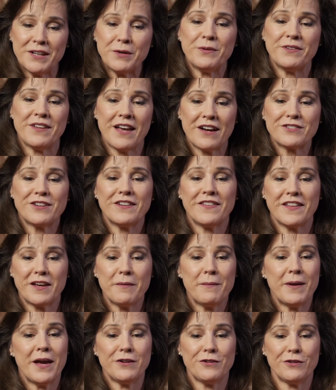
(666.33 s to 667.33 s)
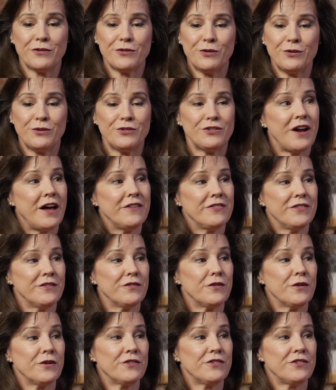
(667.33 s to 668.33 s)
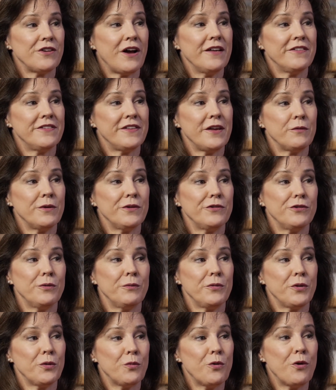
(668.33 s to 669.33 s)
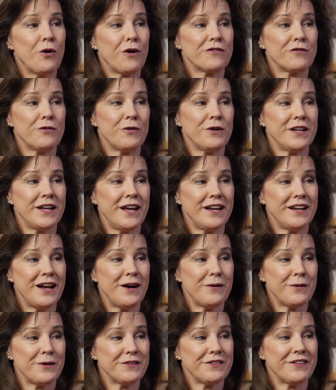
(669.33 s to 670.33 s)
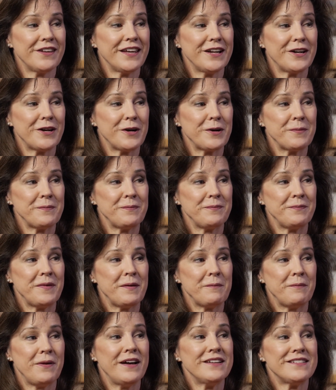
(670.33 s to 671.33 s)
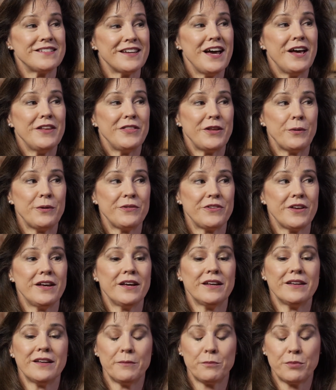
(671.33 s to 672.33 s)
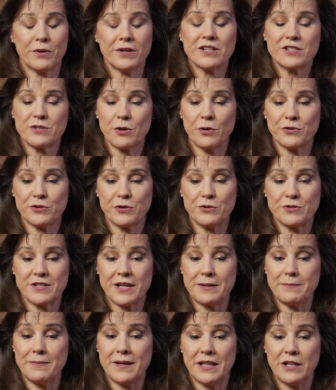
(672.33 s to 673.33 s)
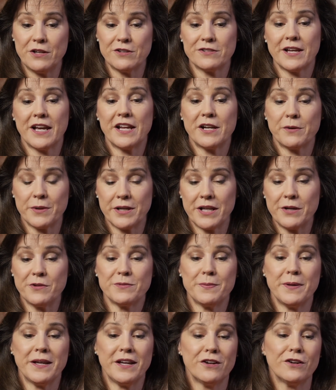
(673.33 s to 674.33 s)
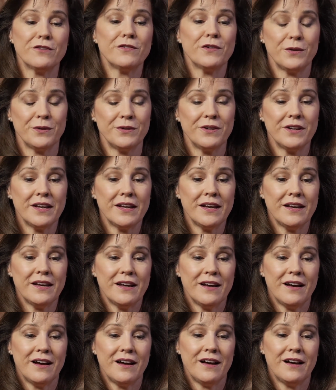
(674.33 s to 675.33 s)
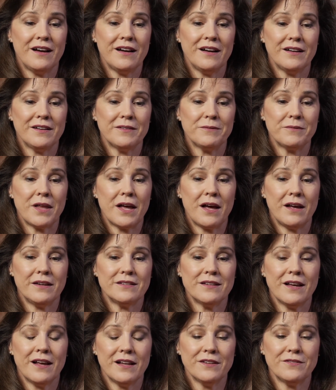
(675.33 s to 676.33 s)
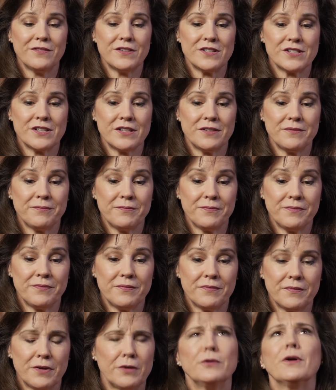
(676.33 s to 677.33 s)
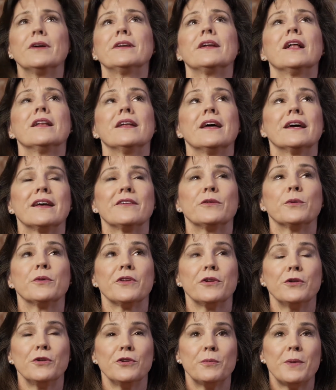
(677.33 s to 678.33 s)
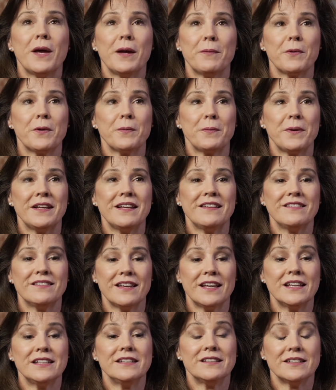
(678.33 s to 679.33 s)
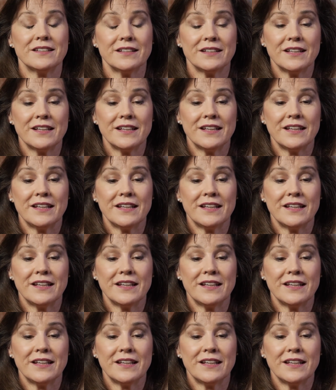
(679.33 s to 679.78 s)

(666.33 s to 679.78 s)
it was actually the commanders who shot the first shots that resumed the war 48 hours later. But there was a British soldier who said many years later when he was being interviewed on television, or not, I guess it was a newspaper, but he said